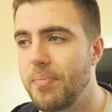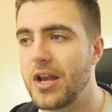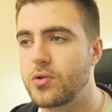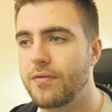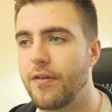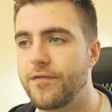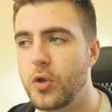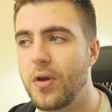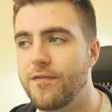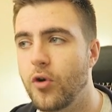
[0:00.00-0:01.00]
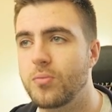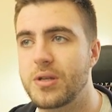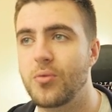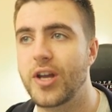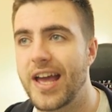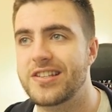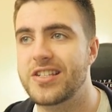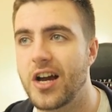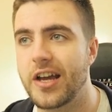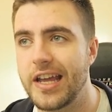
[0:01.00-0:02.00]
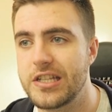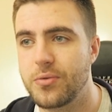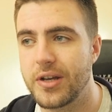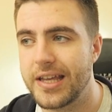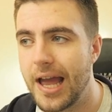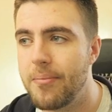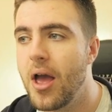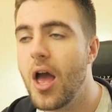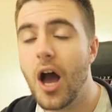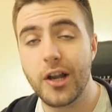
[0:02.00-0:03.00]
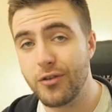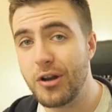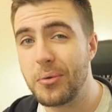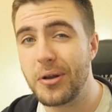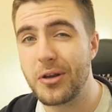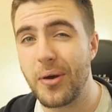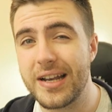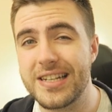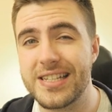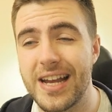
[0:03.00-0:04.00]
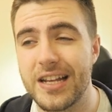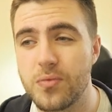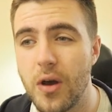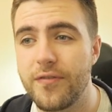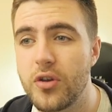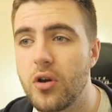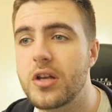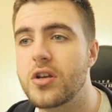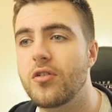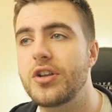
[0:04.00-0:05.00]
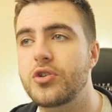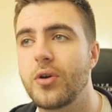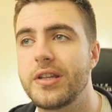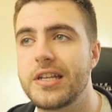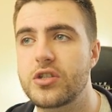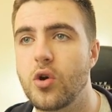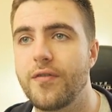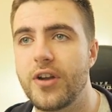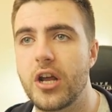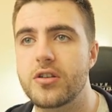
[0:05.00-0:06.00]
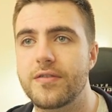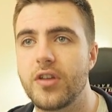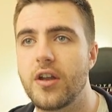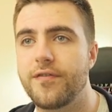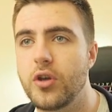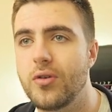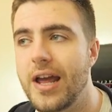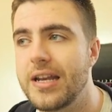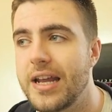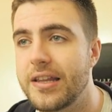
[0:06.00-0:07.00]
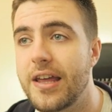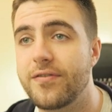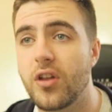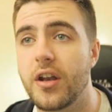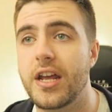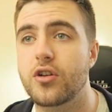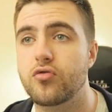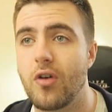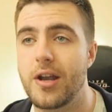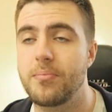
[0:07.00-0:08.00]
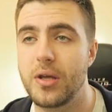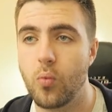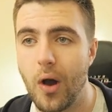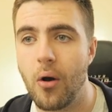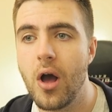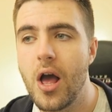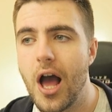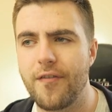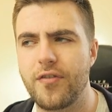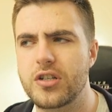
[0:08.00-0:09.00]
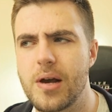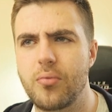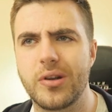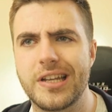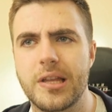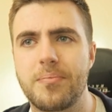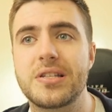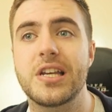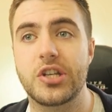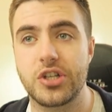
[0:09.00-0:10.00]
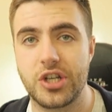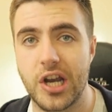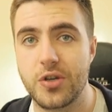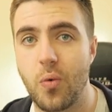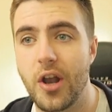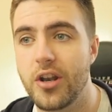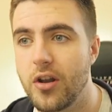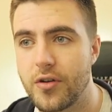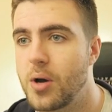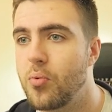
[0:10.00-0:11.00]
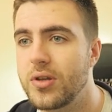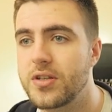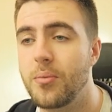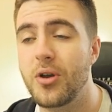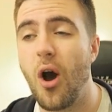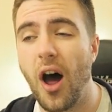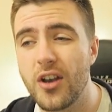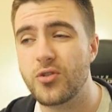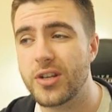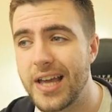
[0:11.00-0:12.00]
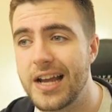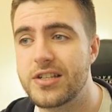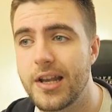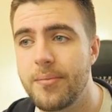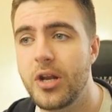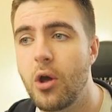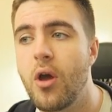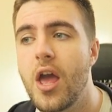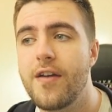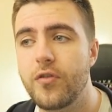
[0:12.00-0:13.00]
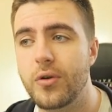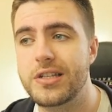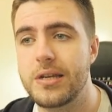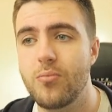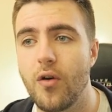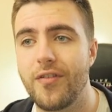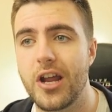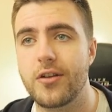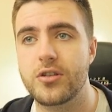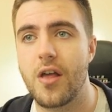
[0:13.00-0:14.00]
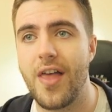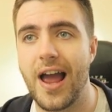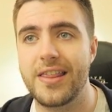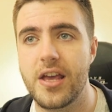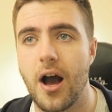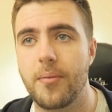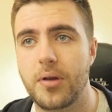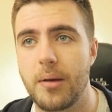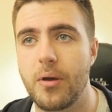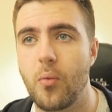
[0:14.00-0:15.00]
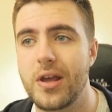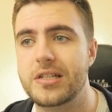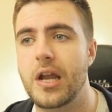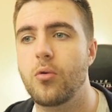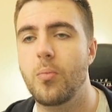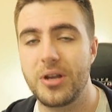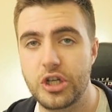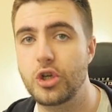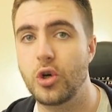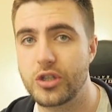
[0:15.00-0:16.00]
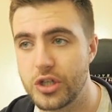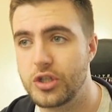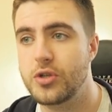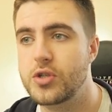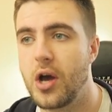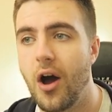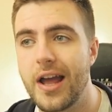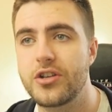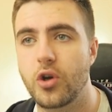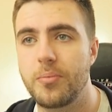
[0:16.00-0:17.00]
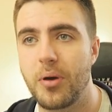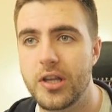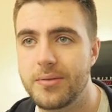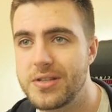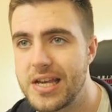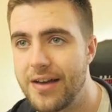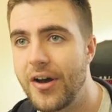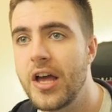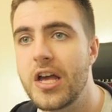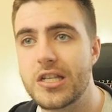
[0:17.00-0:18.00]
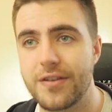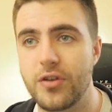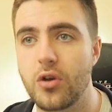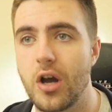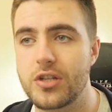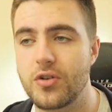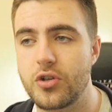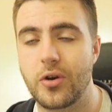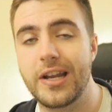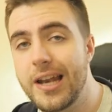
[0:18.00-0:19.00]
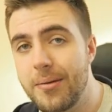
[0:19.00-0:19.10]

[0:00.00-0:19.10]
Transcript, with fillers: the bench with a few informs and we'll get stuck into a game. I do really want to quickly say as well, if you guys are enjoying these sort of videos, I've done a few lately and they've done incredibly well. For example, we did the position change one a couple weeks ago and we got 100k. So let me know if you want to see more videos like that in the upcoming weeks and I will be sure to do so. I enjoy putting them together. So if you guys are enjoying